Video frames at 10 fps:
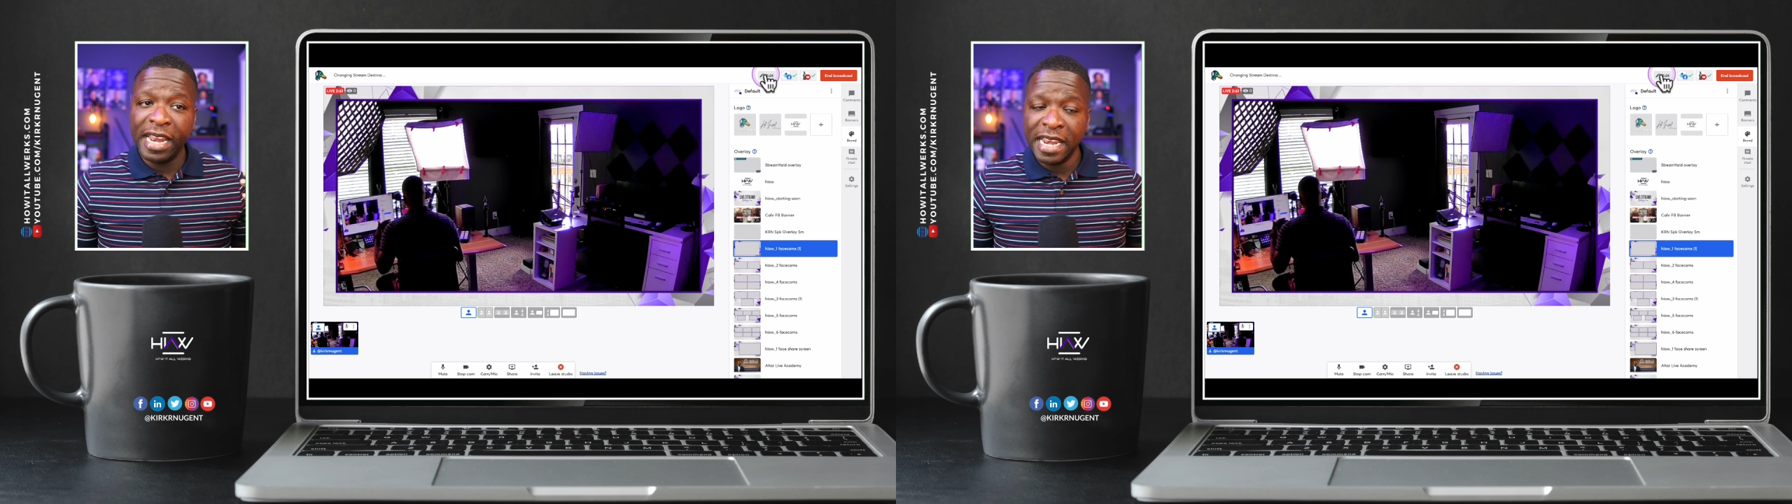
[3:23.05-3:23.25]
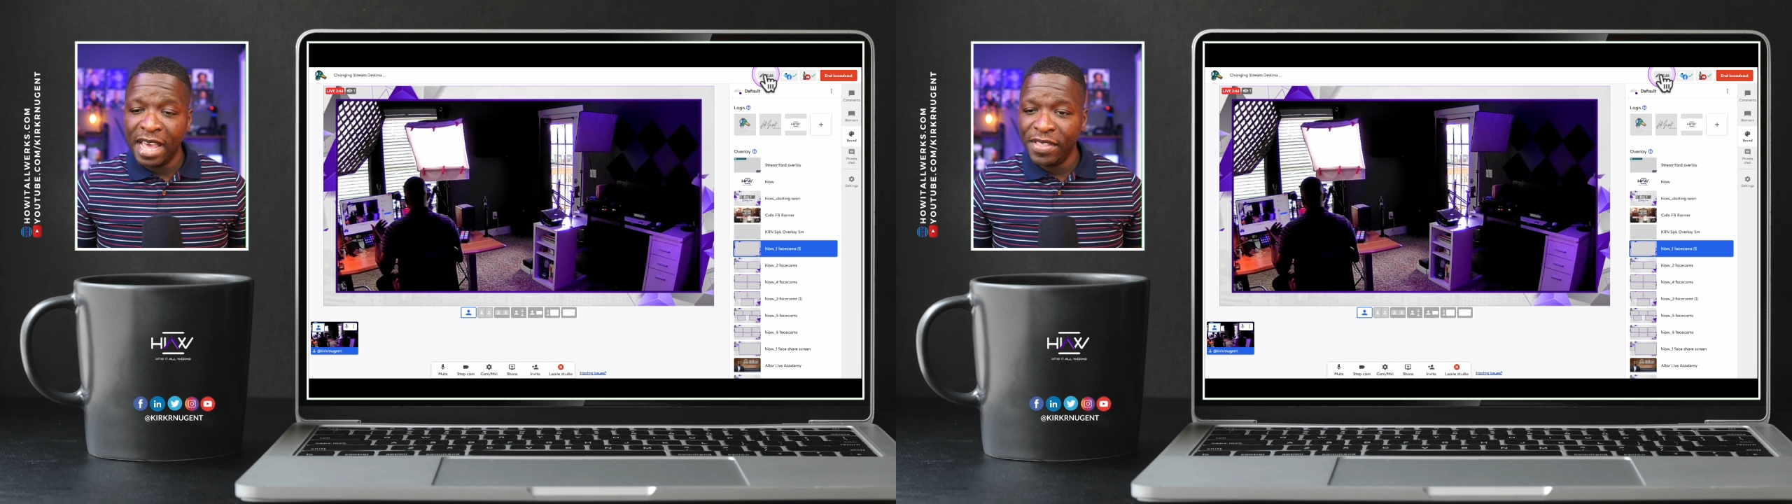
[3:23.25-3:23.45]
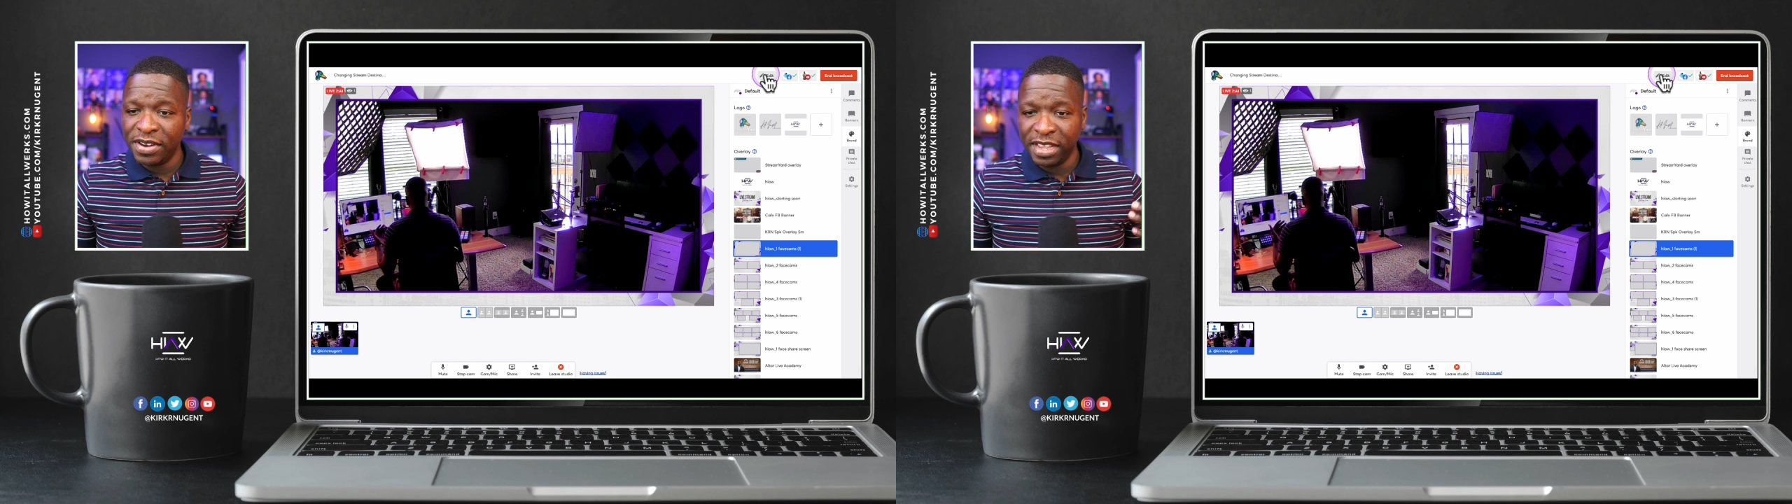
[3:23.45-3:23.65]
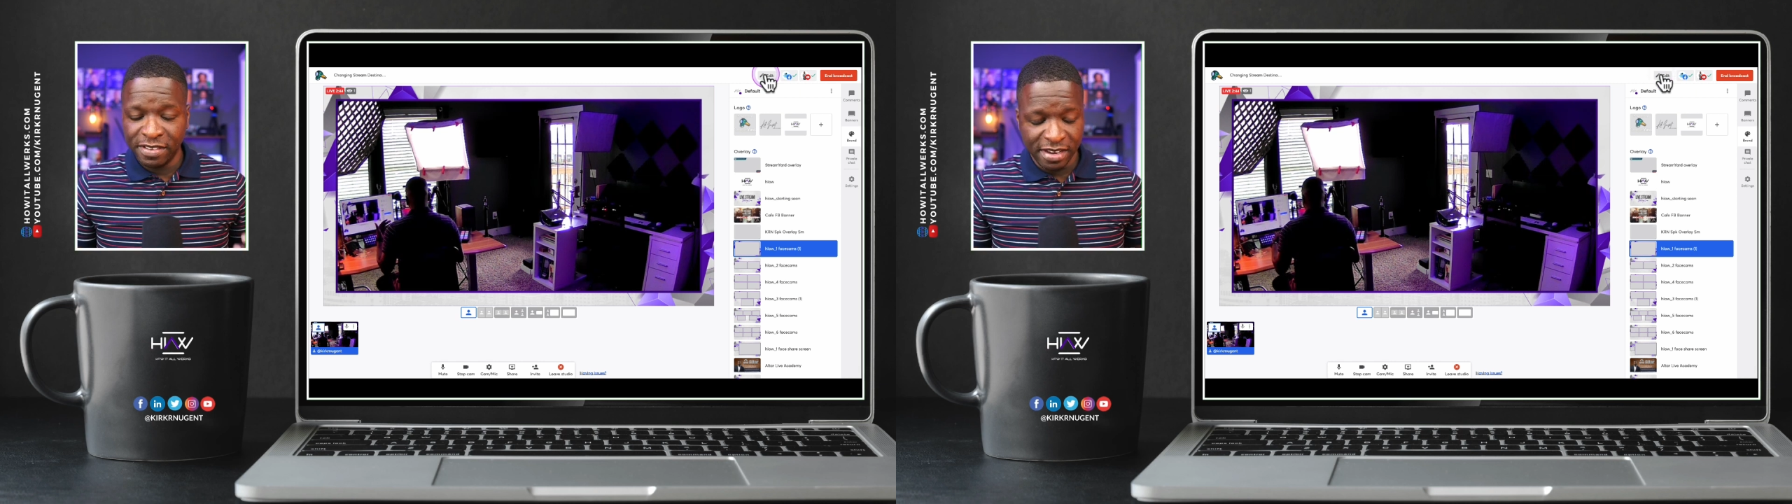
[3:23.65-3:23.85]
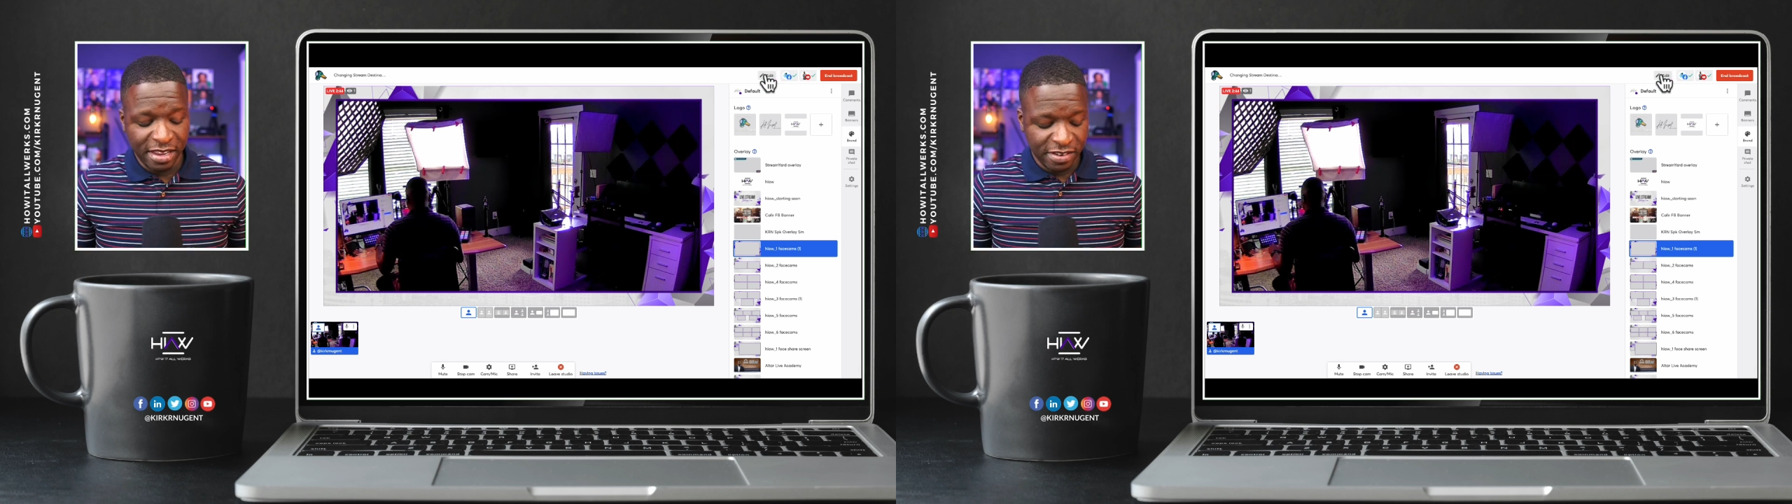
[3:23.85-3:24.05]
another
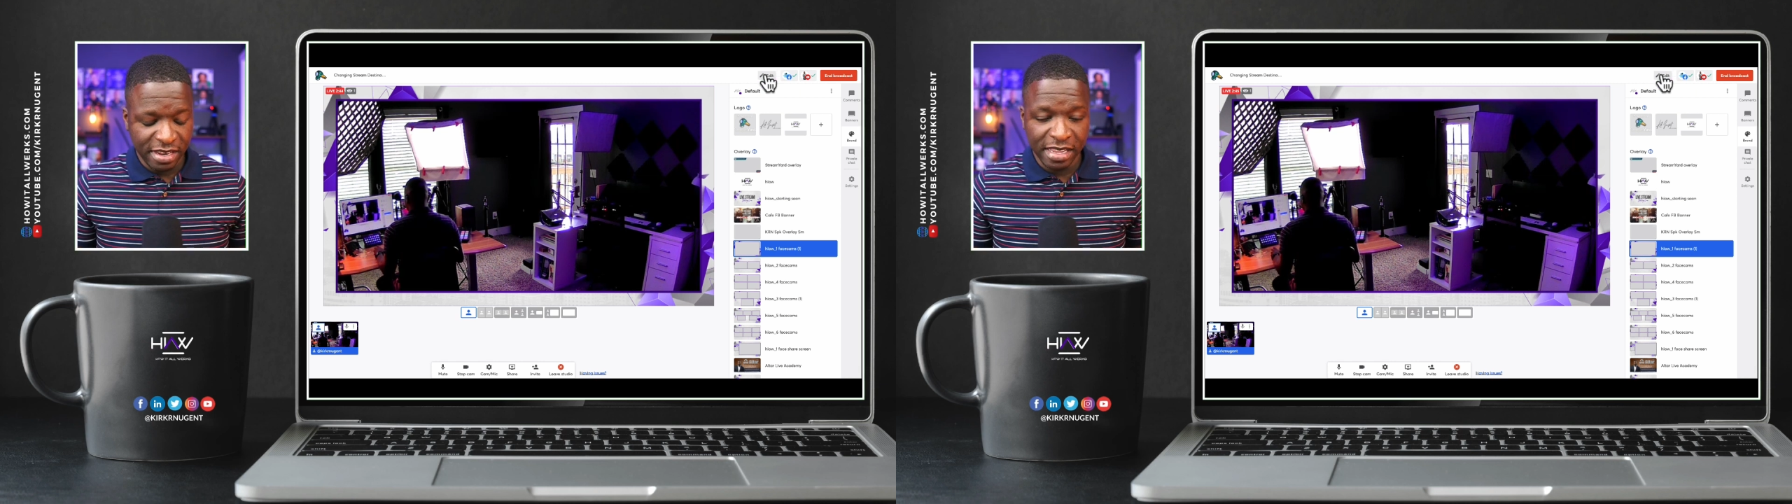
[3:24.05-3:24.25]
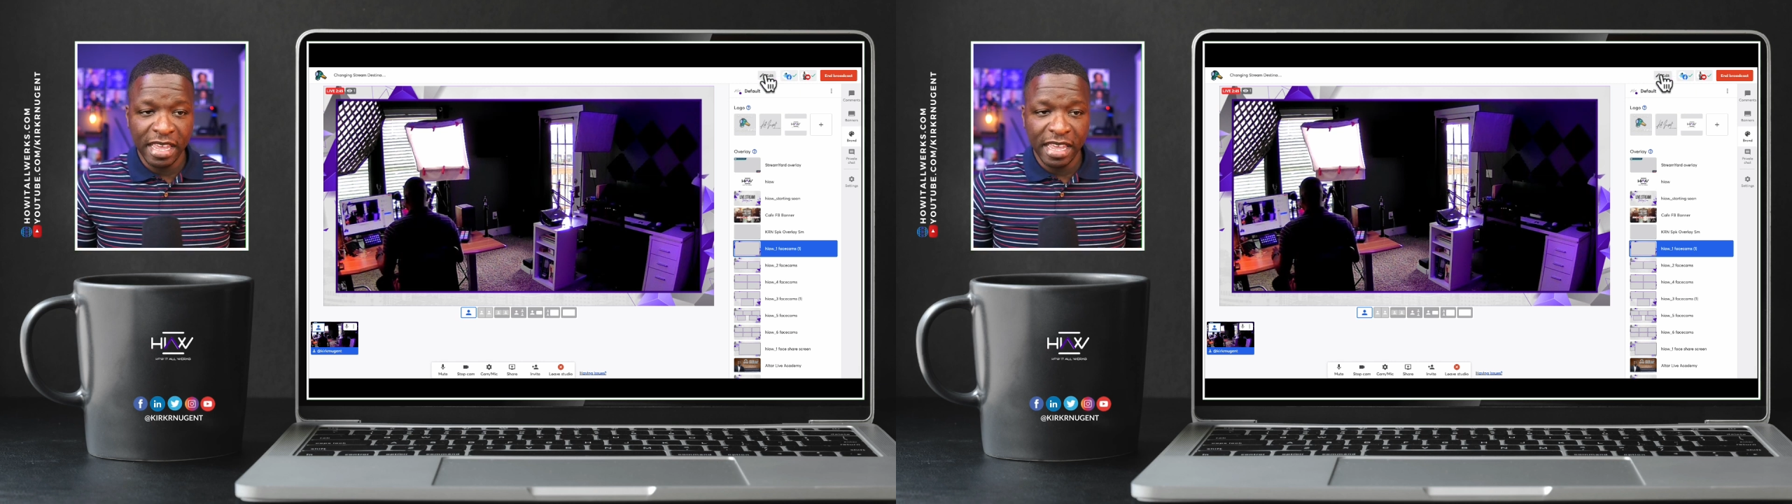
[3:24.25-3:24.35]
destination,